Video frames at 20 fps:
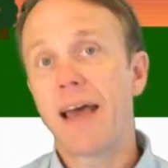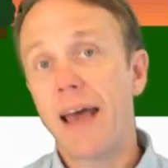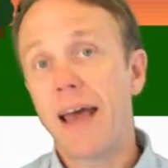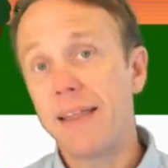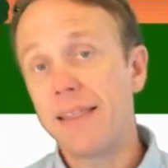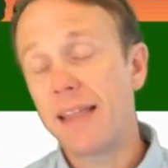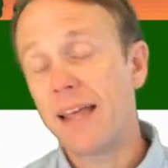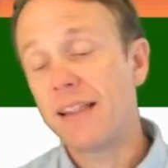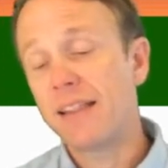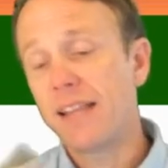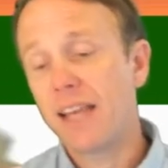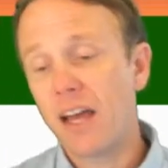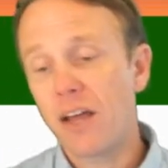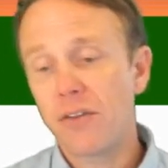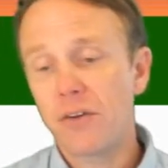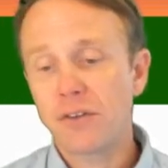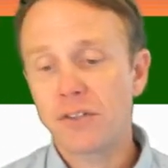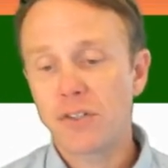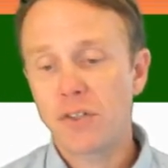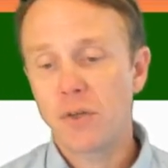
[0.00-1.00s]
and then the
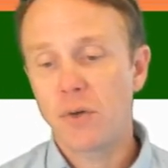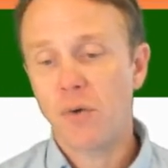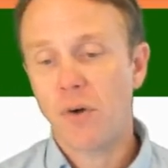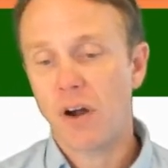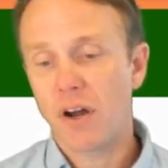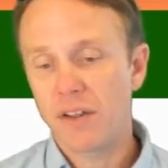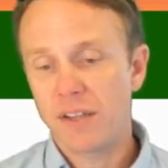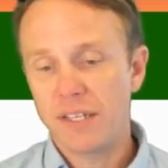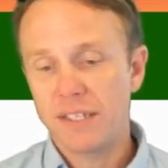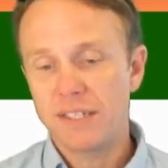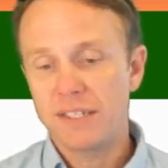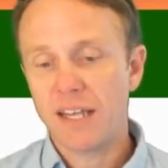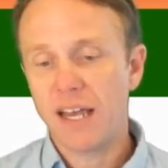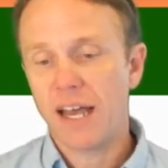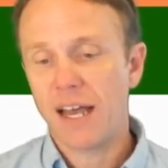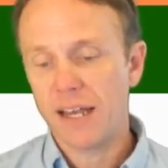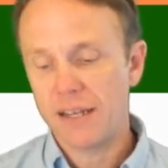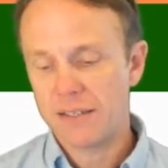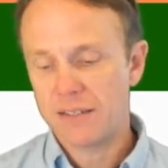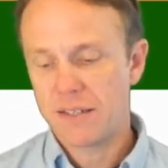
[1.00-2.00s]
other two are the
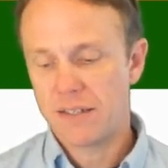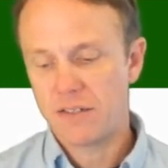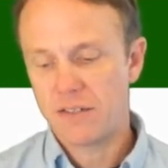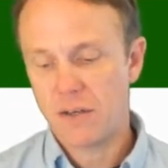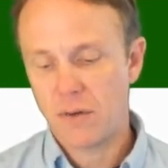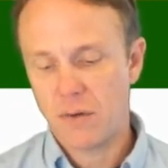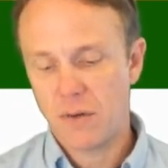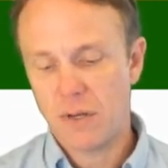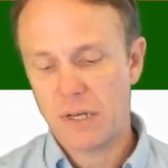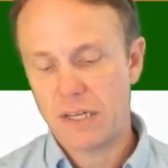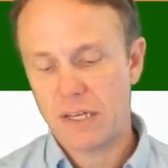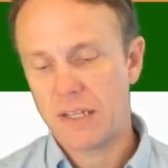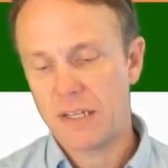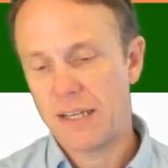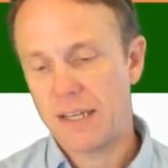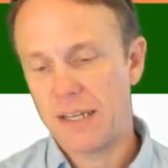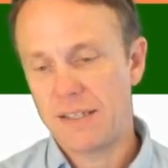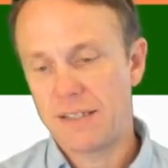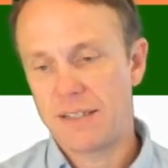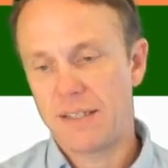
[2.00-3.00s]
size, so
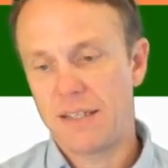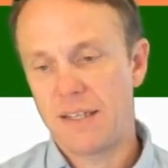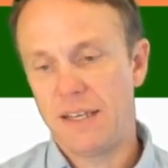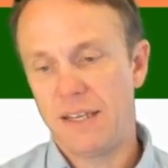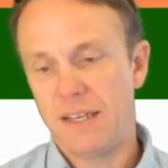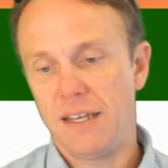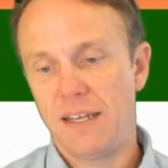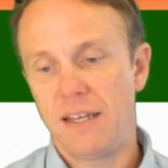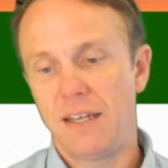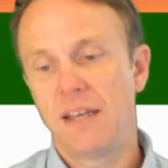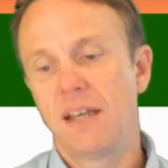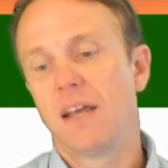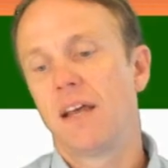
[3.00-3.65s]
it's the